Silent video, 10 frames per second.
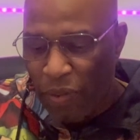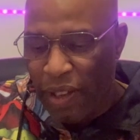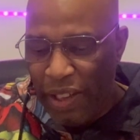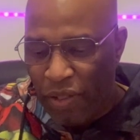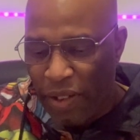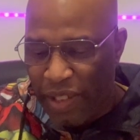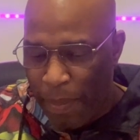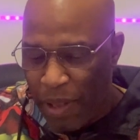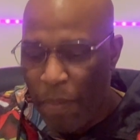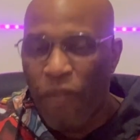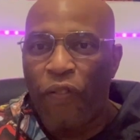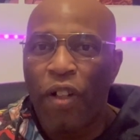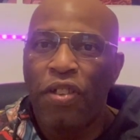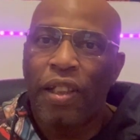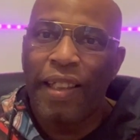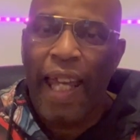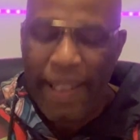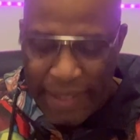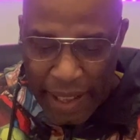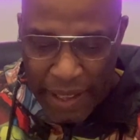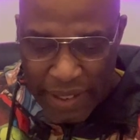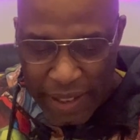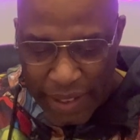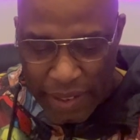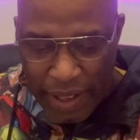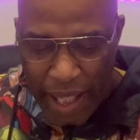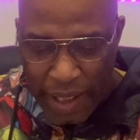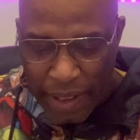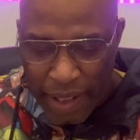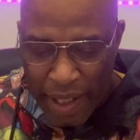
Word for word: released on September 1st, 1968.